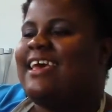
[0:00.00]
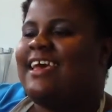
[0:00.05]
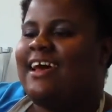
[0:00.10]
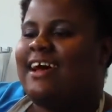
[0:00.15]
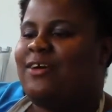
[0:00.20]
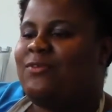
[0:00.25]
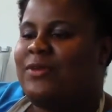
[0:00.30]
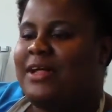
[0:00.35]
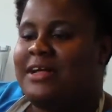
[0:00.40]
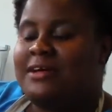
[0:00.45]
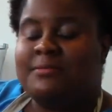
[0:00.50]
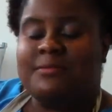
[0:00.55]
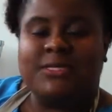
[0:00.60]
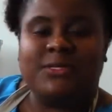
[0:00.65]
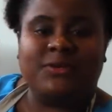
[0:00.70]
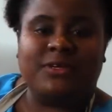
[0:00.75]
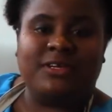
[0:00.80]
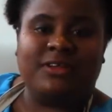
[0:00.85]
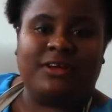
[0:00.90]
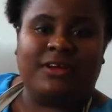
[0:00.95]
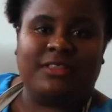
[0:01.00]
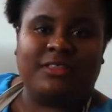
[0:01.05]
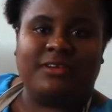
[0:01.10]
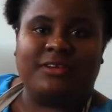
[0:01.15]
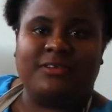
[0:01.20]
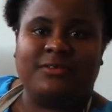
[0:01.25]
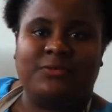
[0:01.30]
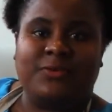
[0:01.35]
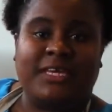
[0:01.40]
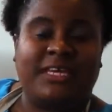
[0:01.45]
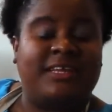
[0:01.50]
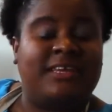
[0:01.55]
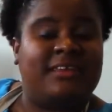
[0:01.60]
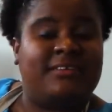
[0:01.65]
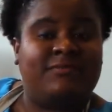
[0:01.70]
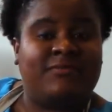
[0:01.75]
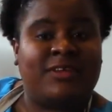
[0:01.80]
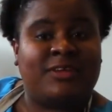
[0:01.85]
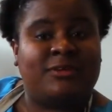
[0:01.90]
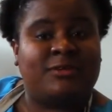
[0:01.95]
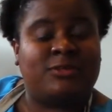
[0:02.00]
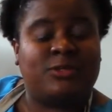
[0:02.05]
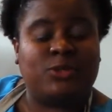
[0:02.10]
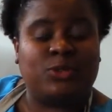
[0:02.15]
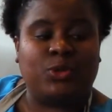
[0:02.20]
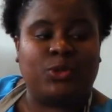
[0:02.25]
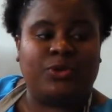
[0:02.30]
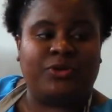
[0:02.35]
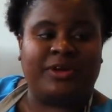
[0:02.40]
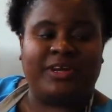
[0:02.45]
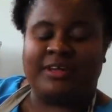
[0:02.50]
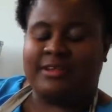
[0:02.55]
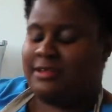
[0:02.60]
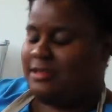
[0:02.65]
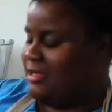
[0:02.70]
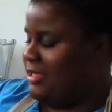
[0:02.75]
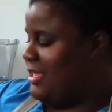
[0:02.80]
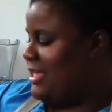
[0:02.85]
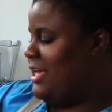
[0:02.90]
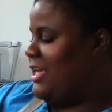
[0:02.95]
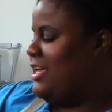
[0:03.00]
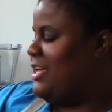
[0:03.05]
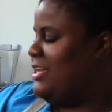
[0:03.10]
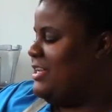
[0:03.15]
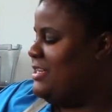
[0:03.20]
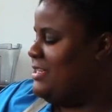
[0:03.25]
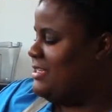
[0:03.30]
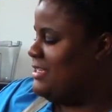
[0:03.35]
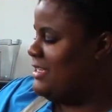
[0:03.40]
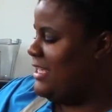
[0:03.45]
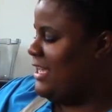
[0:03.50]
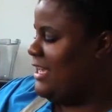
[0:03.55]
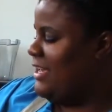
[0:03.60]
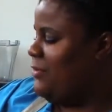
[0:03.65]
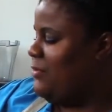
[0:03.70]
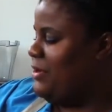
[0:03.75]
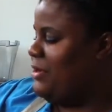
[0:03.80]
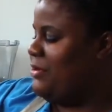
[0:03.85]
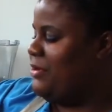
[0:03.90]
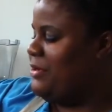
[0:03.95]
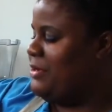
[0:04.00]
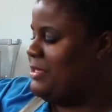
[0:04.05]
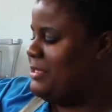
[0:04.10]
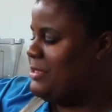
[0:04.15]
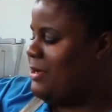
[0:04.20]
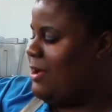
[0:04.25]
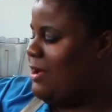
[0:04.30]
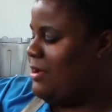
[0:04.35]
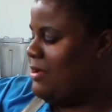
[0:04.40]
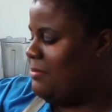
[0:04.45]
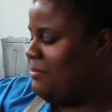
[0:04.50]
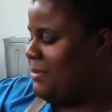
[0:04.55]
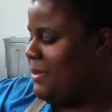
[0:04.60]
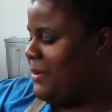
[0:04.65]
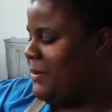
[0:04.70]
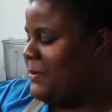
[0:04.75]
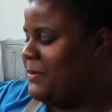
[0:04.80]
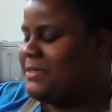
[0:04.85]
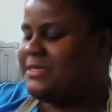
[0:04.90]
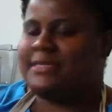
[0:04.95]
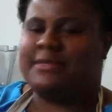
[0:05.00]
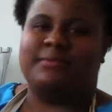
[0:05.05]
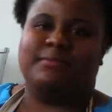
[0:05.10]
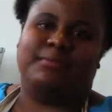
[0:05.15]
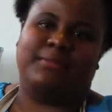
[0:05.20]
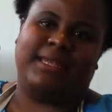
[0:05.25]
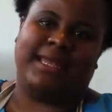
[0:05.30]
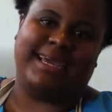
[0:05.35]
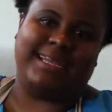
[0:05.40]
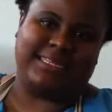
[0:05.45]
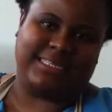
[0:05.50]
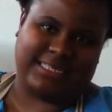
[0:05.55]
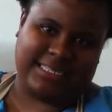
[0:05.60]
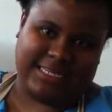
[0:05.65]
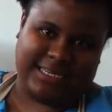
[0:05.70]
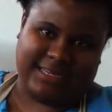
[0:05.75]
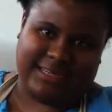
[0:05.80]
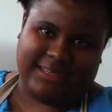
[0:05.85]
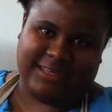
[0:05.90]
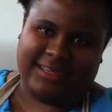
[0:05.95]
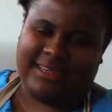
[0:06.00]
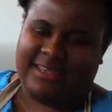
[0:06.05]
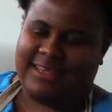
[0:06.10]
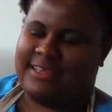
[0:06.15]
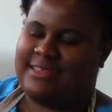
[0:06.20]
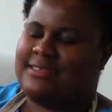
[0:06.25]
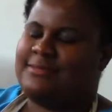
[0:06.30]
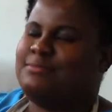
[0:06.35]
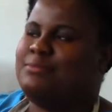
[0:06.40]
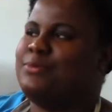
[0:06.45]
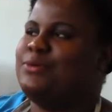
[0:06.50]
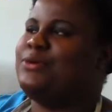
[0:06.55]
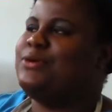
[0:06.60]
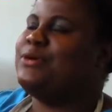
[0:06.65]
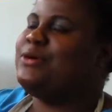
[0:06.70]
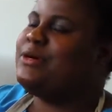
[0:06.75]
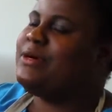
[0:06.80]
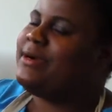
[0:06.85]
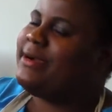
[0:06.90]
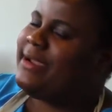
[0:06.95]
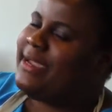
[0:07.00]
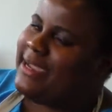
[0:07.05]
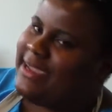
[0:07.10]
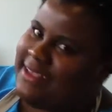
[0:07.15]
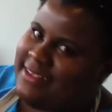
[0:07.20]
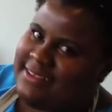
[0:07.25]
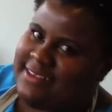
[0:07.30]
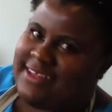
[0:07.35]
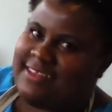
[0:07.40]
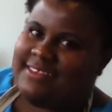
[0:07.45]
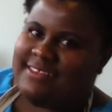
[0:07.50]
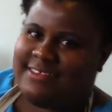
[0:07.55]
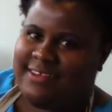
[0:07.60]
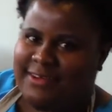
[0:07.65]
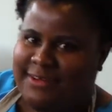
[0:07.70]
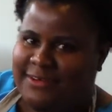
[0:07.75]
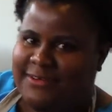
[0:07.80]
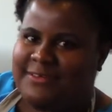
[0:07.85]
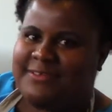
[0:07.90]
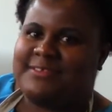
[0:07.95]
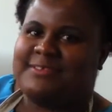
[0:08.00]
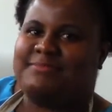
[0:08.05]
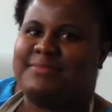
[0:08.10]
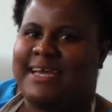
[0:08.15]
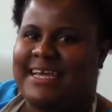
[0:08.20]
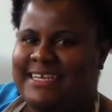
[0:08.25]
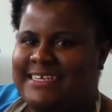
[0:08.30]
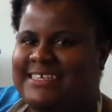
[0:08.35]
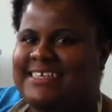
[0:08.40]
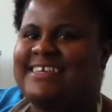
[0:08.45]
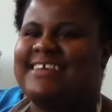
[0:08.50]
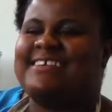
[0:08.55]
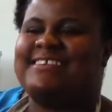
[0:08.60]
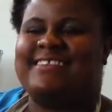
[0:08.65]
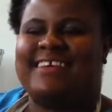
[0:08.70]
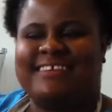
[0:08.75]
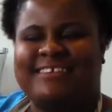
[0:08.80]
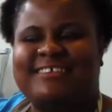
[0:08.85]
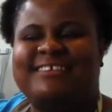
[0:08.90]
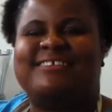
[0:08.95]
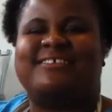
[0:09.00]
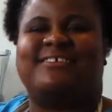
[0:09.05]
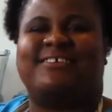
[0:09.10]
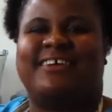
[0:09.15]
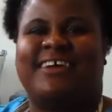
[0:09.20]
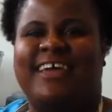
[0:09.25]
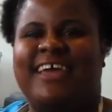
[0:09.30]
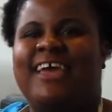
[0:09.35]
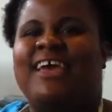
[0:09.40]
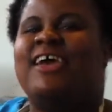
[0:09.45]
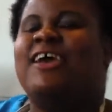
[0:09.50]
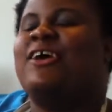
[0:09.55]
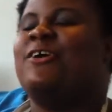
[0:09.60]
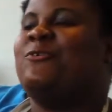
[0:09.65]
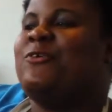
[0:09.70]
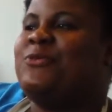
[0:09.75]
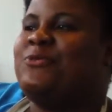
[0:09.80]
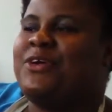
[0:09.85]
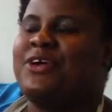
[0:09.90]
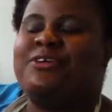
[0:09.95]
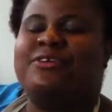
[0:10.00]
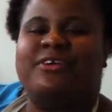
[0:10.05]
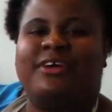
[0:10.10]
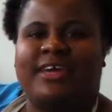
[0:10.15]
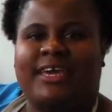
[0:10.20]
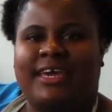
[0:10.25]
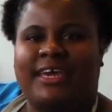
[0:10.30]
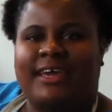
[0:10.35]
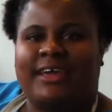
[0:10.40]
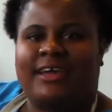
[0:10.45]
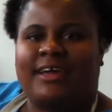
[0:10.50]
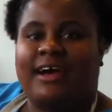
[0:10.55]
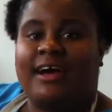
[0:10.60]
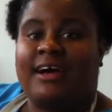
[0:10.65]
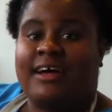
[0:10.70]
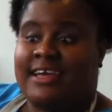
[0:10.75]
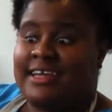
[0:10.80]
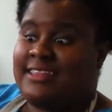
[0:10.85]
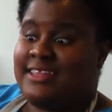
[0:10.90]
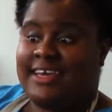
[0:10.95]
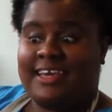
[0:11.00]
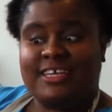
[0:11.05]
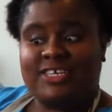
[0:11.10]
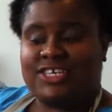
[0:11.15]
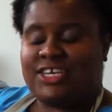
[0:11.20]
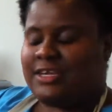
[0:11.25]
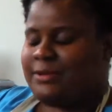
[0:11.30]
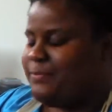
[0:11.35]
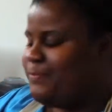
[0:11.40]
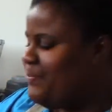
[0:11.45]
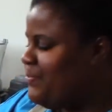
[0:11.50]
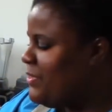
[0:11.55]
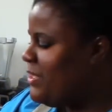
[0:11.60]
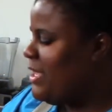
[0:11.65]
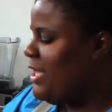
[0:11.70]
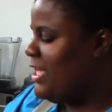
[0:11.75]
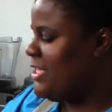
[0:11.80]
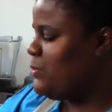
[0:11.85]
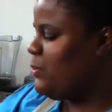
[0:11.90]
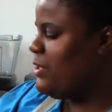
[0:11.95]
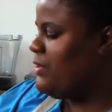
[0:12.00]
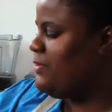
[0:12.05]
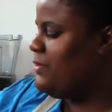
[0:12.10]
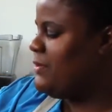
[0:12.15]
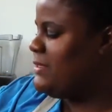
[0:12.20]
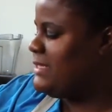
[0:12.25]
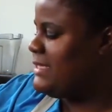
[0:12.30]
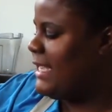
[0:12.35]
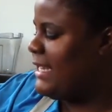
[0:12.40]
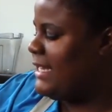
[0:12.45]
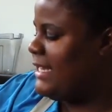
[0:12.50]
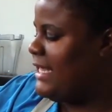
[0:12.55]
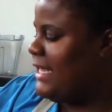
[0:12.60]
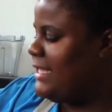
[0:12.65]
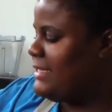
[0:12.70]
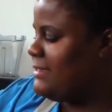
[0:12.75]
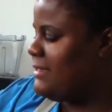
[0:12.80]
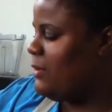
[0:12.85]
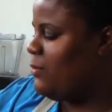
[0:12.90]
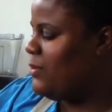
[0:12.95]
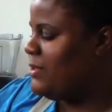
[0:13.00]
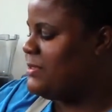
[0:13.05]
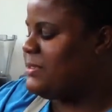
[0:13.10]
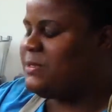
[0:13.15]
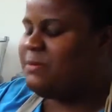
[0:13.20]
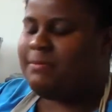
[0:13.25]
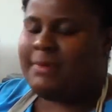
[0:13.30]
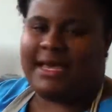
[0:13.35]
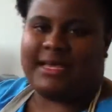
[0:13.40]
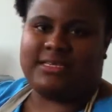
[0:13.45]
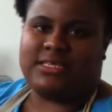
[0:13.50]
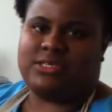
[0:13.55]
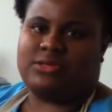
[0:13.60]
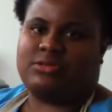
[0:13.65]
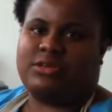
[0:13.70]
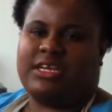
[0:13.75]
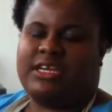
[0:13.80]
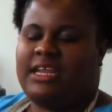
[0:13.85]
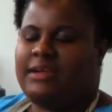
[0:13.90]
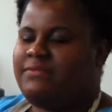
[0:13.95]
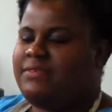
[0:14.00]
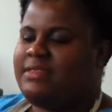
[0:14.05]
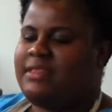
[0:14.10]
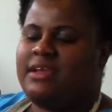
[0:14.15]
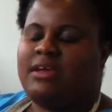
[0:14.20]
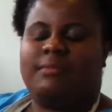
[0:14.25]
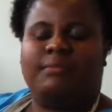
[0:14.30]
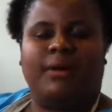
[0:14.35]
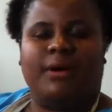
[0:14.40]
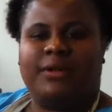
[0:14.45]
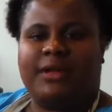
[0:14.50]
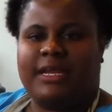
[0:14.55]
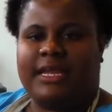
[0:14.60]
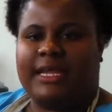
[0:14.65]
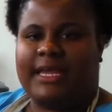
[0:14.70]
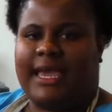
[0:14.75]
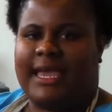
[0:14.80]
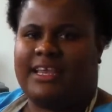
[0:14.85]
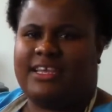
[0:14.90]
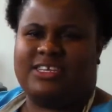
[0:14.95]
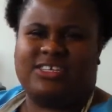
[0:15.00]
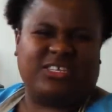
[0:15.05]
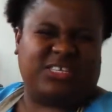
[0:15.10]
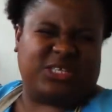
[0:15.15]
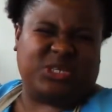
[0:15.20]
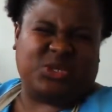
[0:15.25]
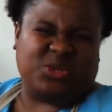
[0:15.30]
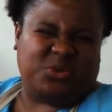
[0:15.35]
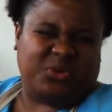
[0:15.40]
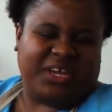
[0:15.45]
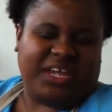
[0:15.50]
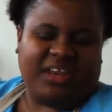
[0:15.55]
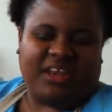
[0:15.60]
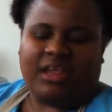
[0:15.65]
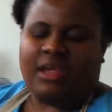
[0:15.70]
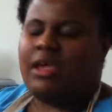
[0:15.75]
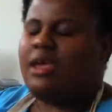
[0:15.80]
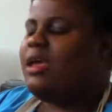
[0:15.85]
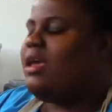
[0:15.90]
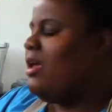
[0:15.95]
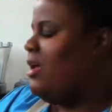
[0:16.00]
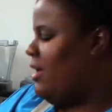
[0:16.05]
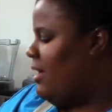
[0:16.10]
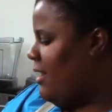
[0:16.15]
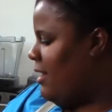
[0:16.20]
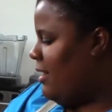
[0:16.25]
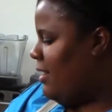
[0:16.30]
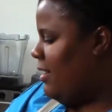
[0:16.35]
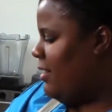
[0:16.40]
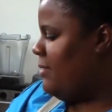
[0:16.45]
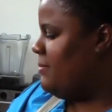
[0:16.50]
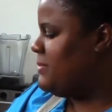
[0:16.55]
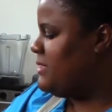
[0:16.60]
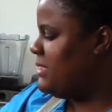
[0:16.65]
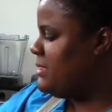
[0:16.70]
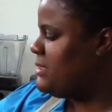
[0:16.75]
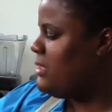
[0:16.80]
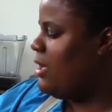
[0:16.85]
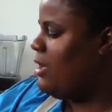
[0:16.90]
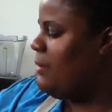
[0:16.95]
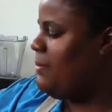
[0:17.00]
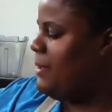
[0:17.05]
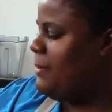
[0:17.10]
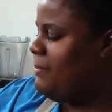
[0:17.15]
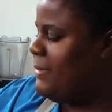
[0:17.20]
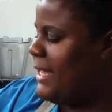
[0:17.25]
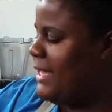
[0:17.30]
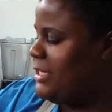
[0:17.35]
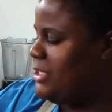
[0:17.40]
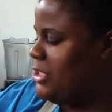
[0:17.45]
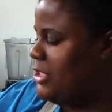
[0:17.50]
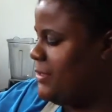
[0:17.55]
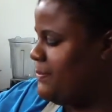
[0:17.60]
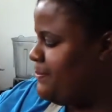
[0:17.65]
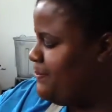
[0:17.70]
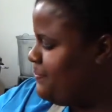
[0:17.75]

Welcome to another weekly video tutorial. Today we're going to talk about blanching. As boring as that sounds, blanching is necessary when we're cooking in the kitchen. It's one of those techniques that once you master it, you never think about it again, you just do it. So let's talk about blanching.